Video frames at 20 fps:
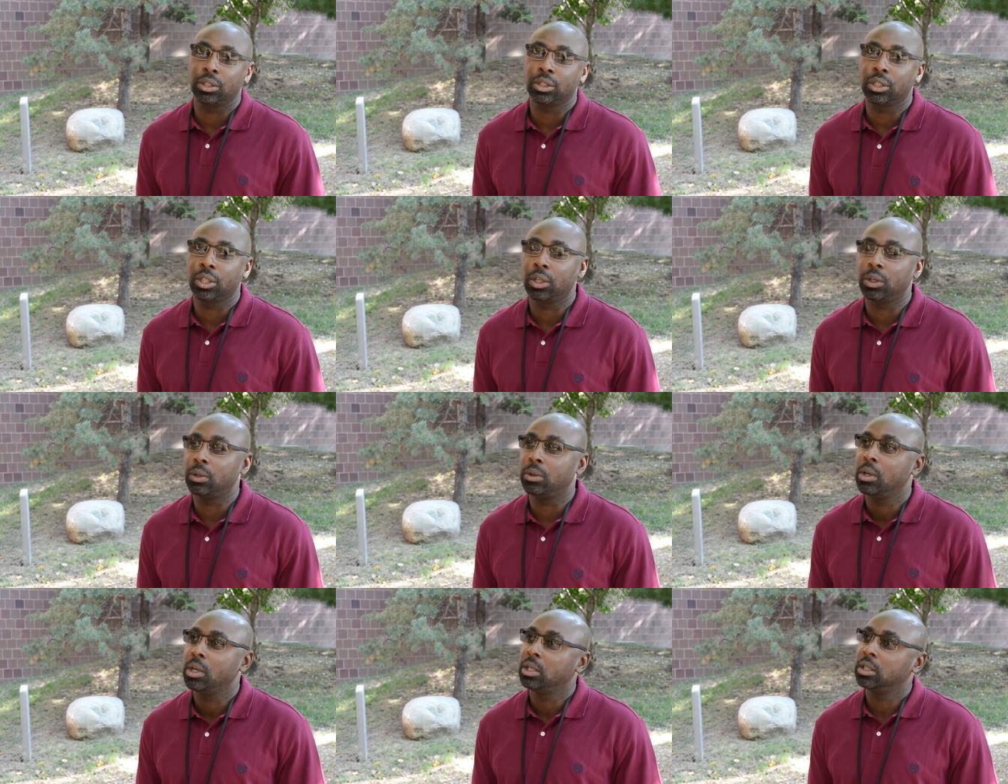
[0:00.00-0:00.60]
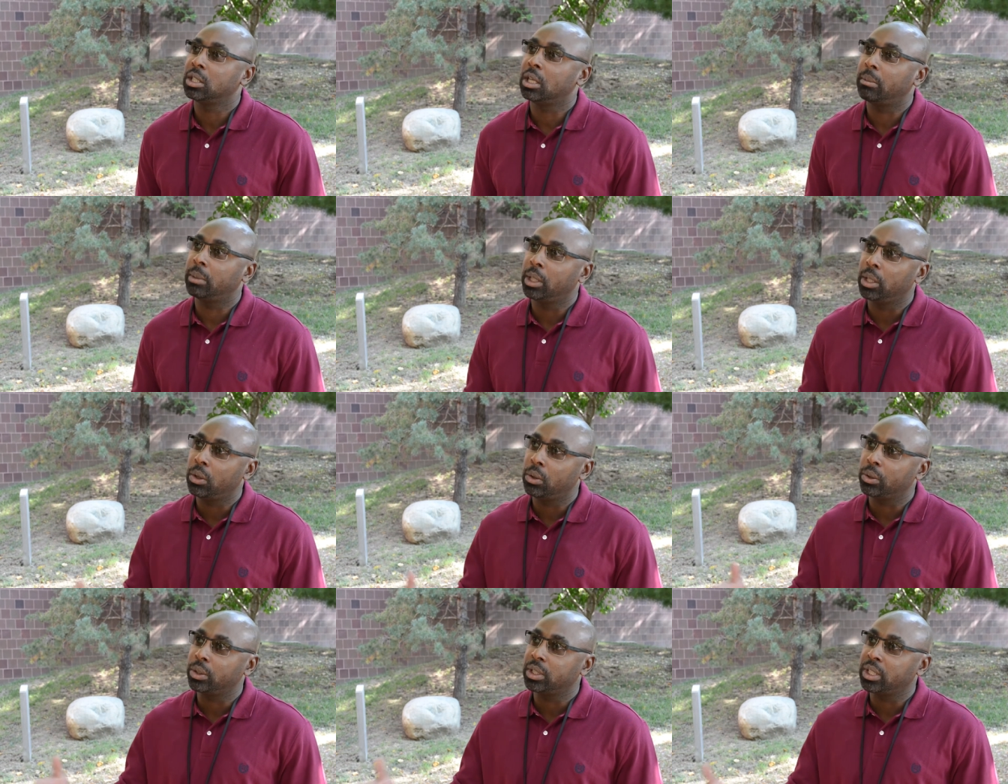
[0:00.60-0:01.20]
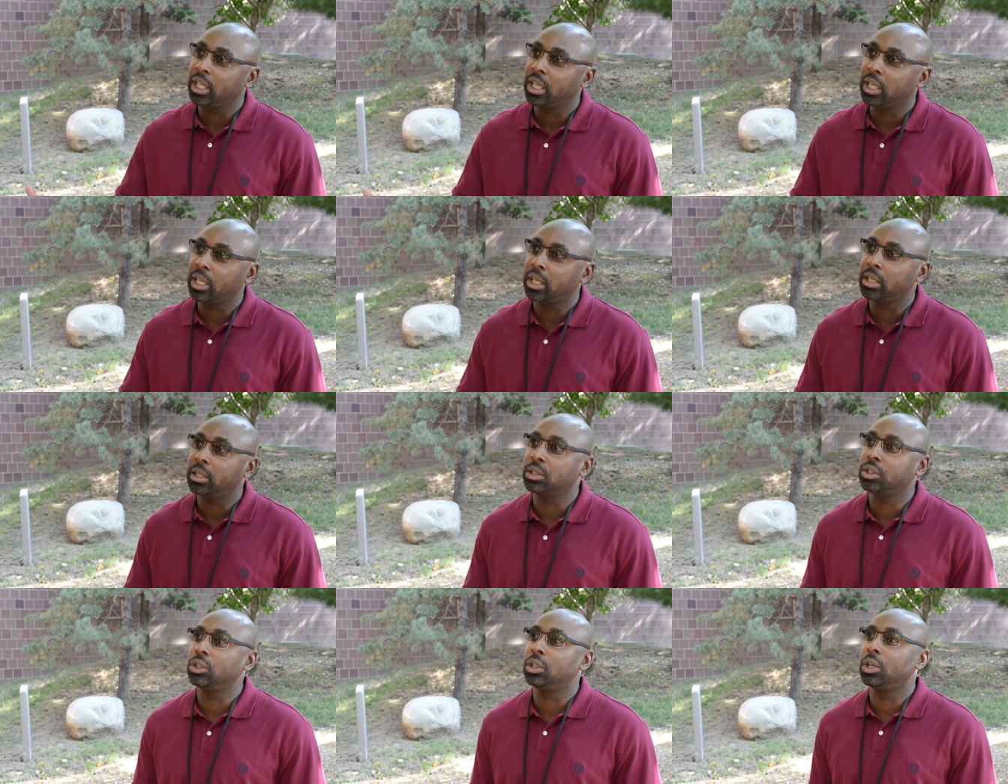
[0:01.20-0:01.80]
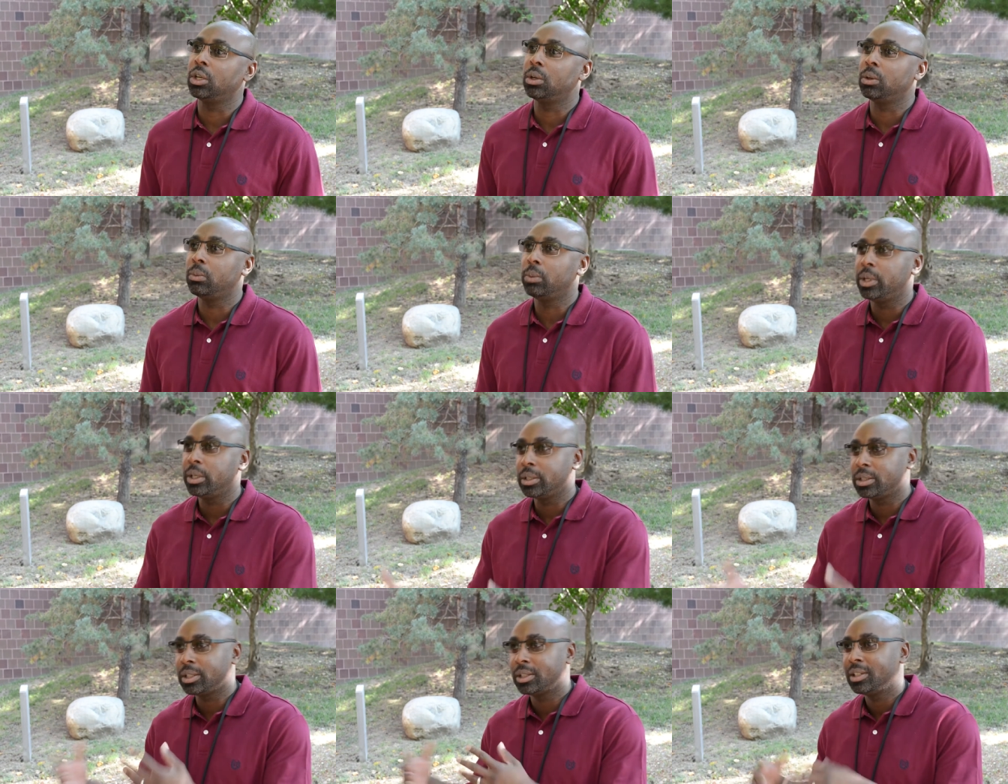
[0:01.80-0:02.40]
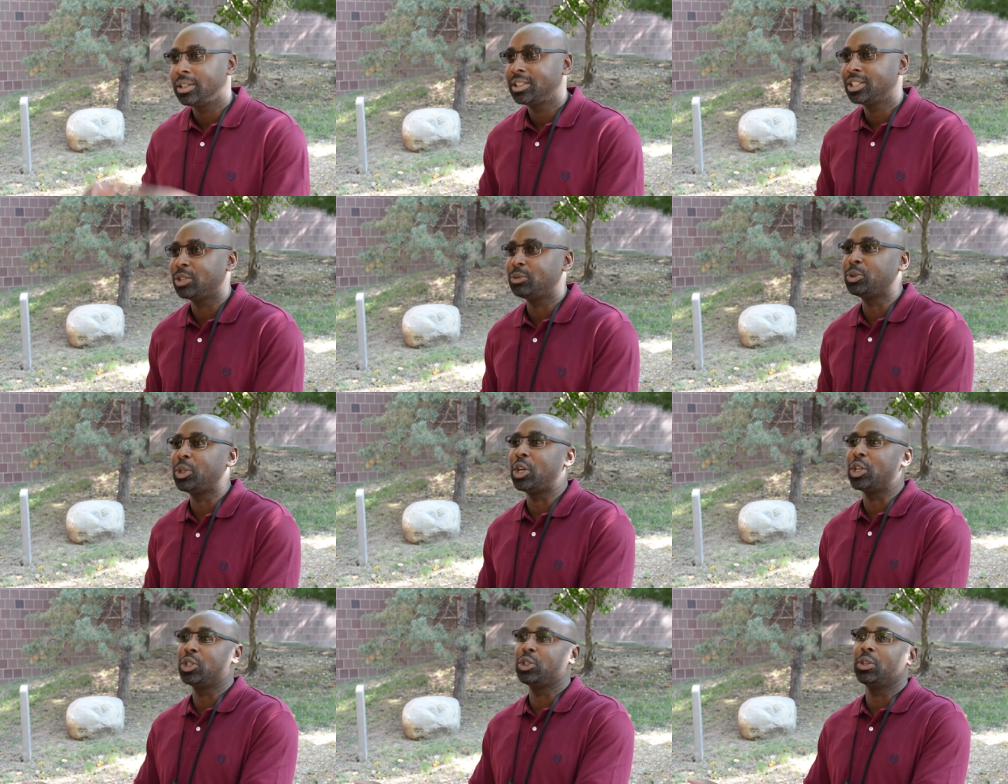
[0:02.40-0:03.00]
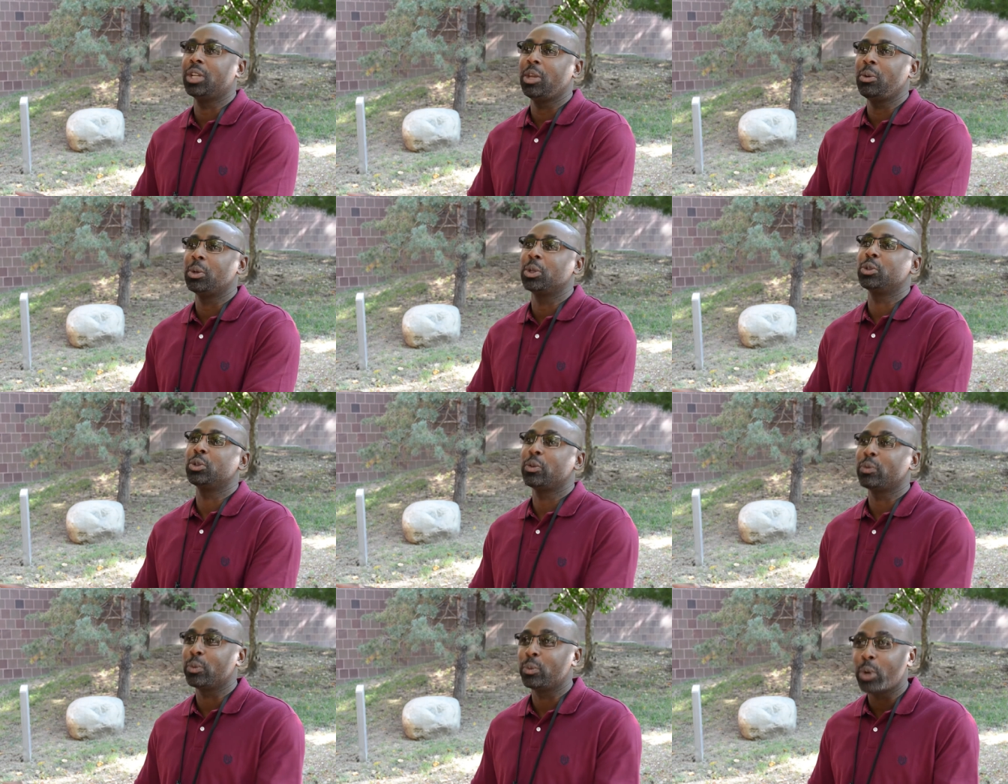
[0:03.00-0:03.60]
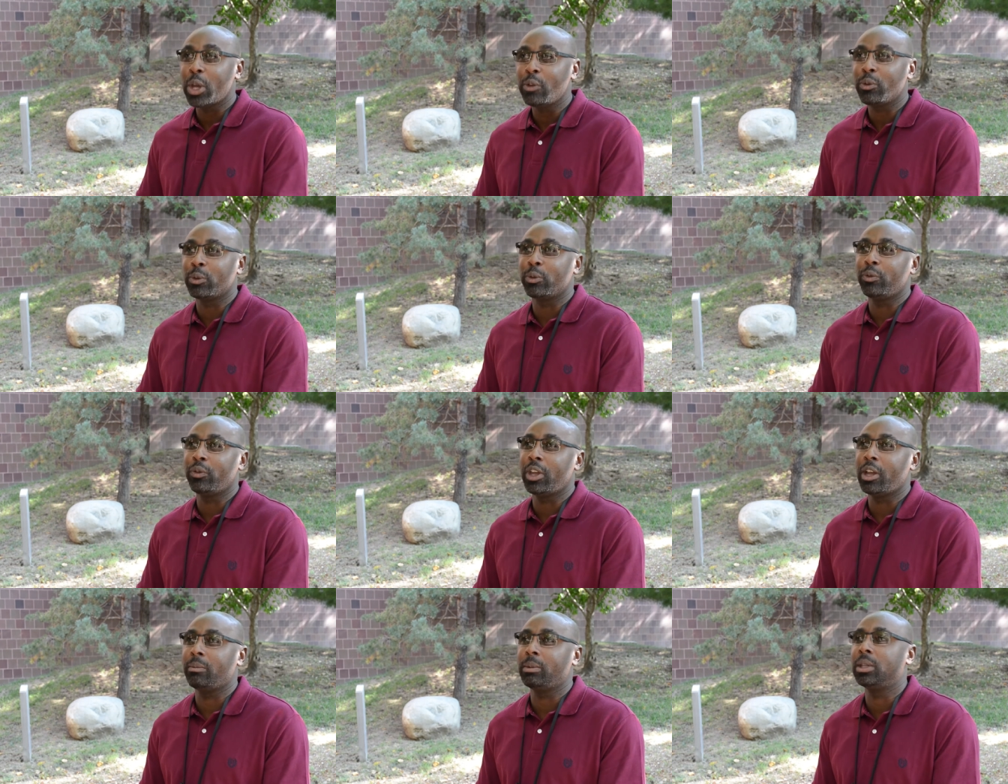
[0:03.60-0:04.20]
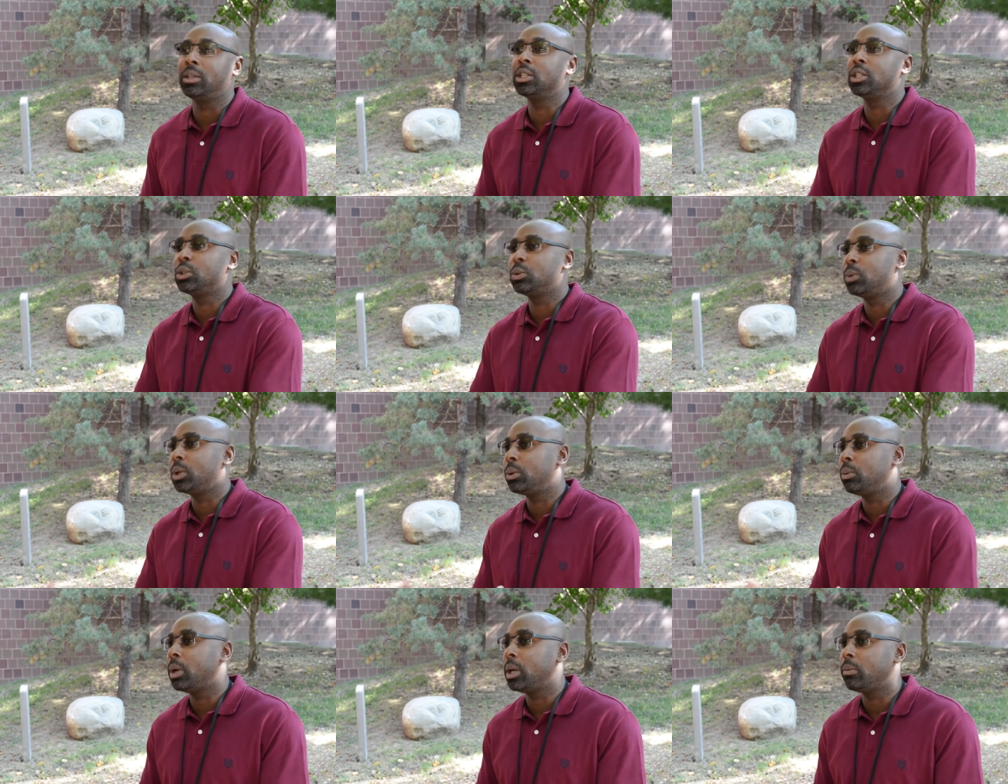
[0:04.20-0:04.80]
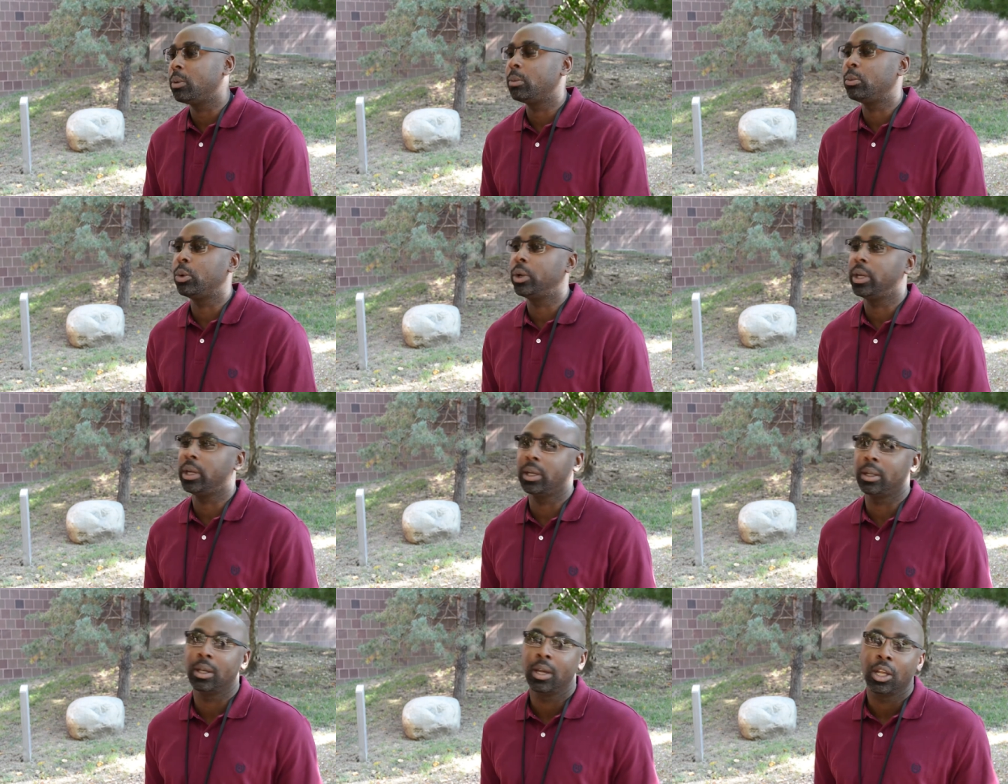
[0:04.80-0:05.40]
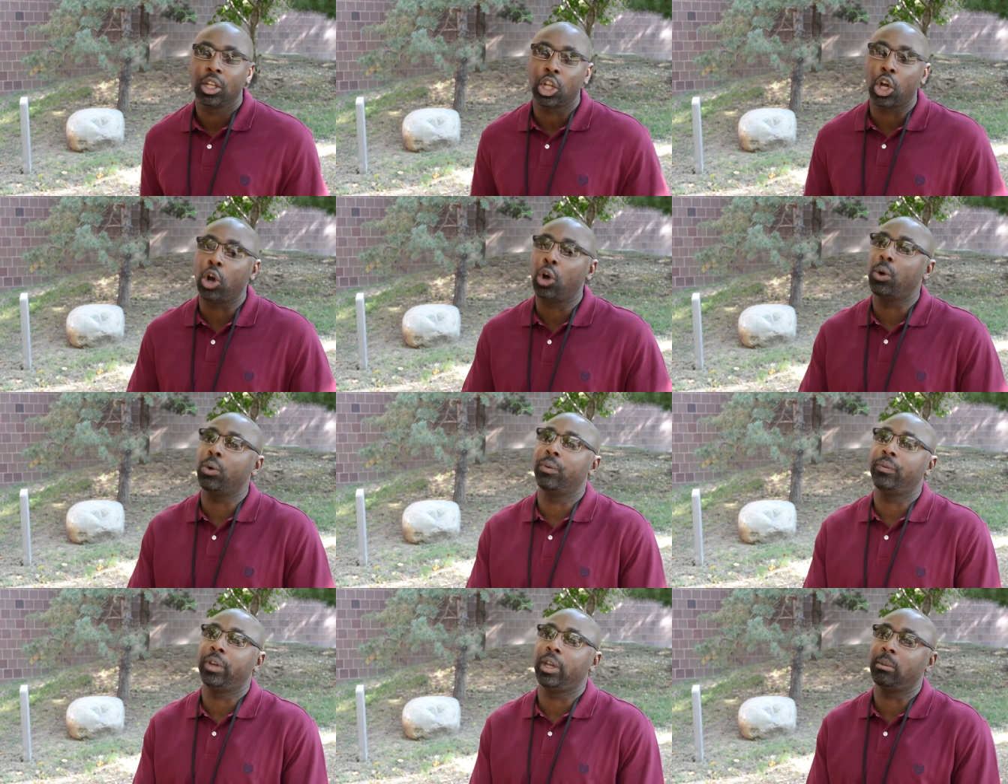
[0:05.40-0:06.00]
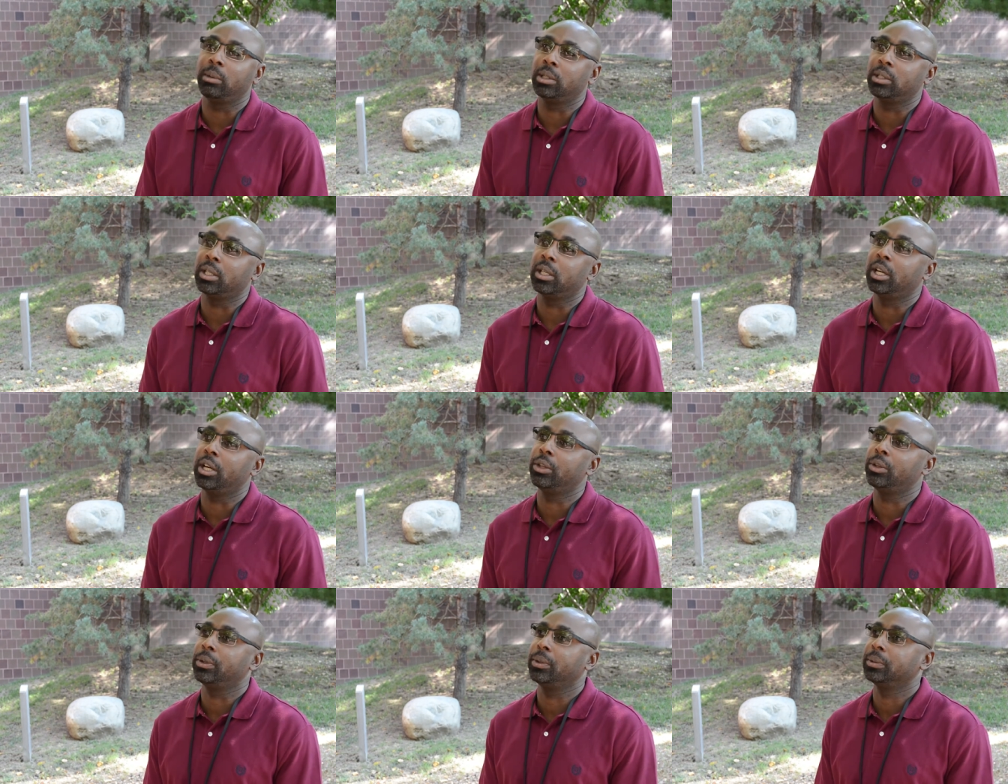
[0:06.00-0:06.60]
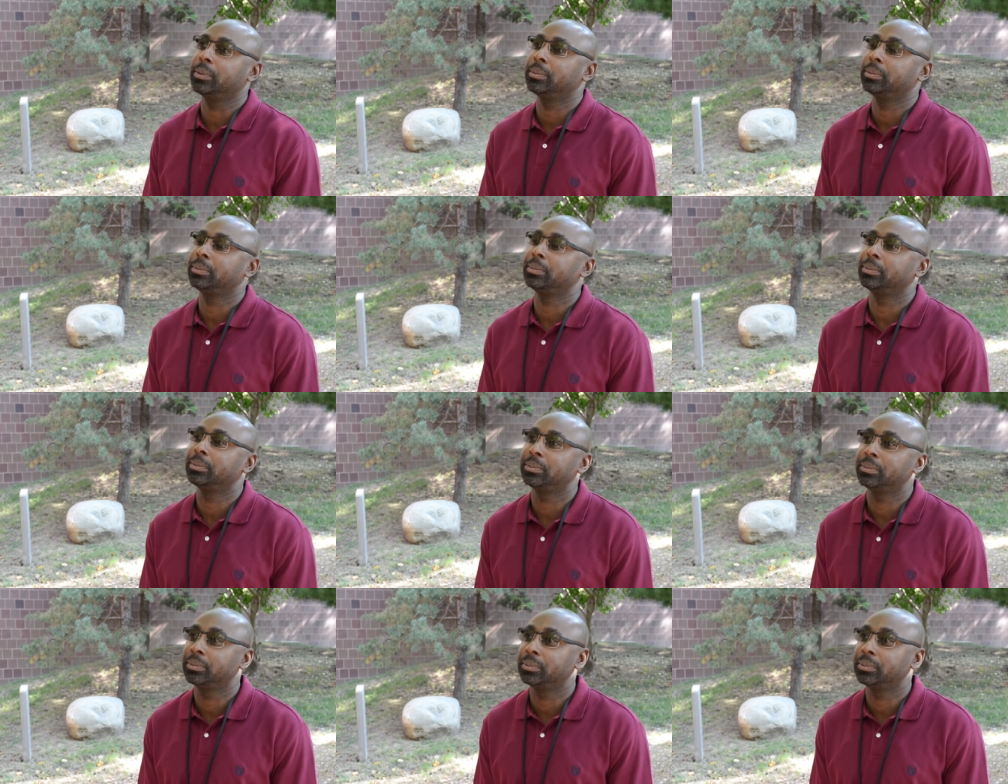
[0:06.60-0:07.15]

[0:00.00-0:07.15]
So some of the older teens, you know, which sometimes, you know, they want to drift away from the family. This is one way we're bringing the whole family together we